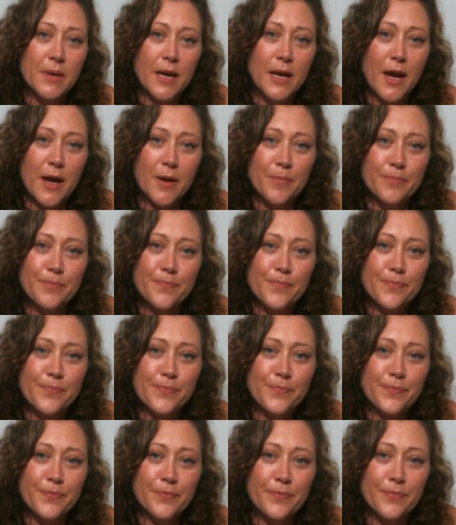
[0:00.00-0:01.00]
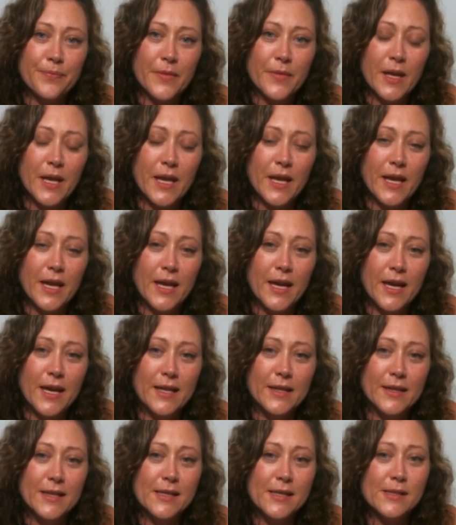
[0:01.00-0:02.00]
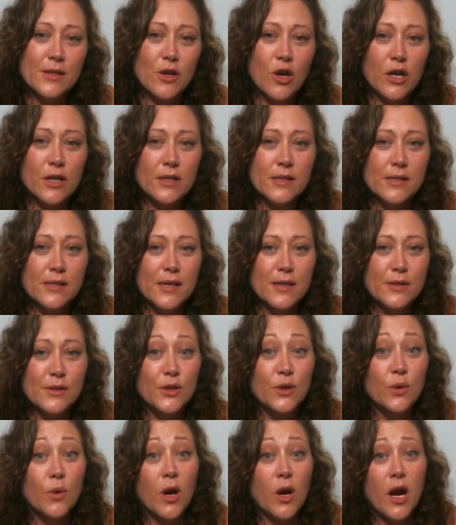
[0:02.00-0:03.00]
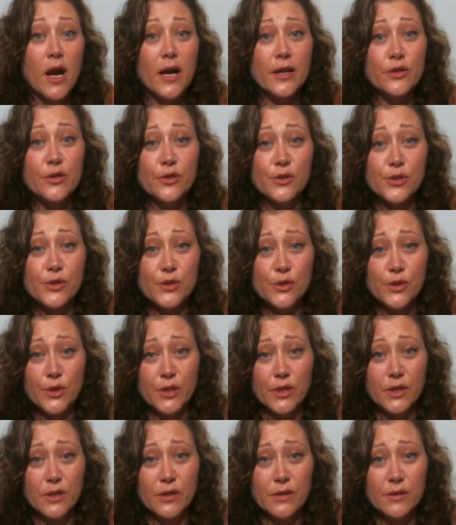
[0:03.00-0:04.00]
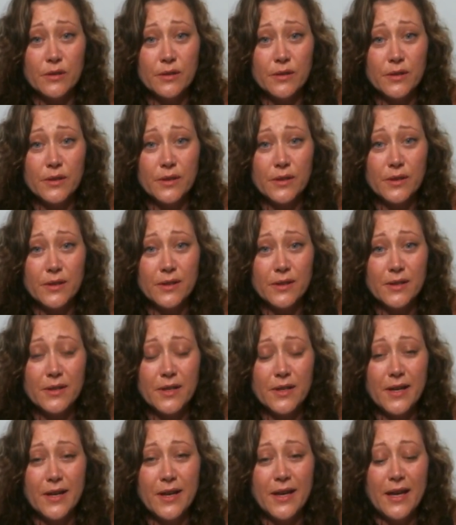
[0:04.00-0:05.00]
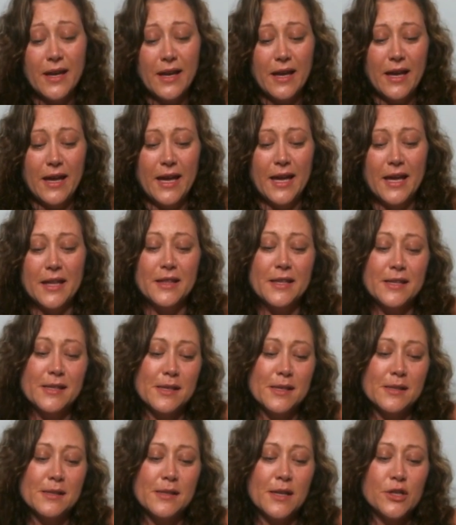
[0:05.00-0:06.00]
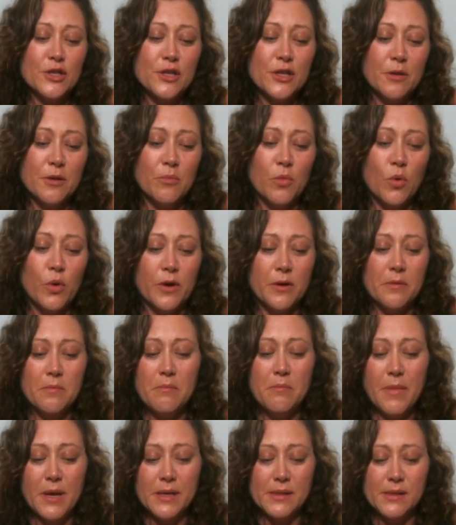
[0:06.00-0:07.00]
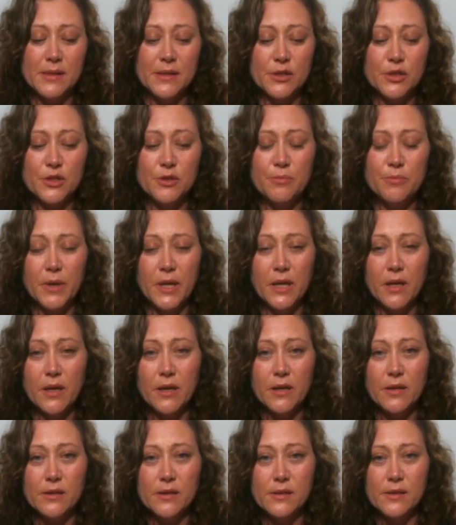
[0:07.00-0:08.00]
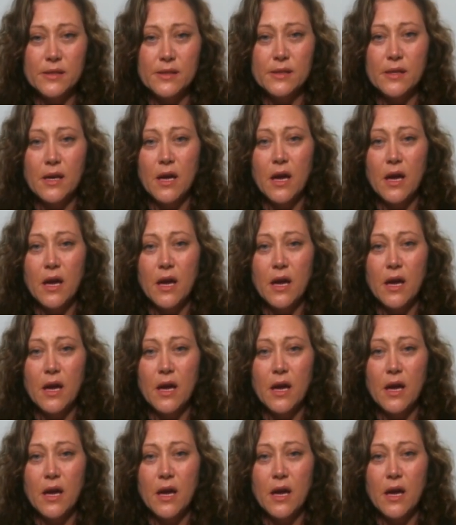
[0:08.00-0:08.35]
up. And this card says you are understood. And this is such an important message, because